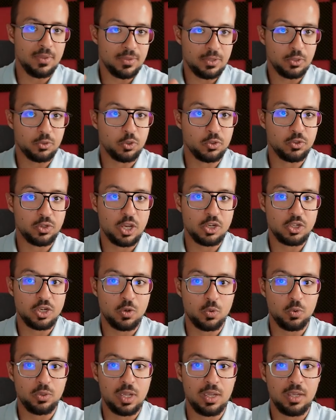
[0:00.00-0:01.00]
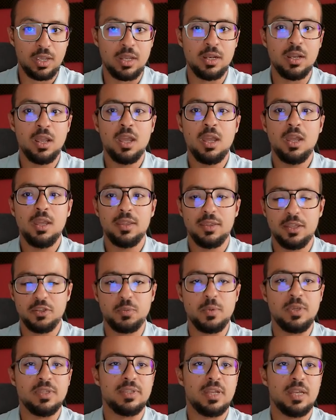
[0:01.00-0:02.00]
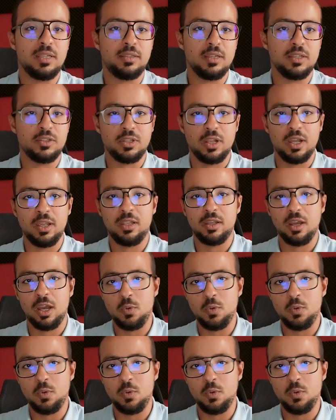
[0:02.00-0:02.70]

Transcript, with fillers: then the transaction code again this means that it's like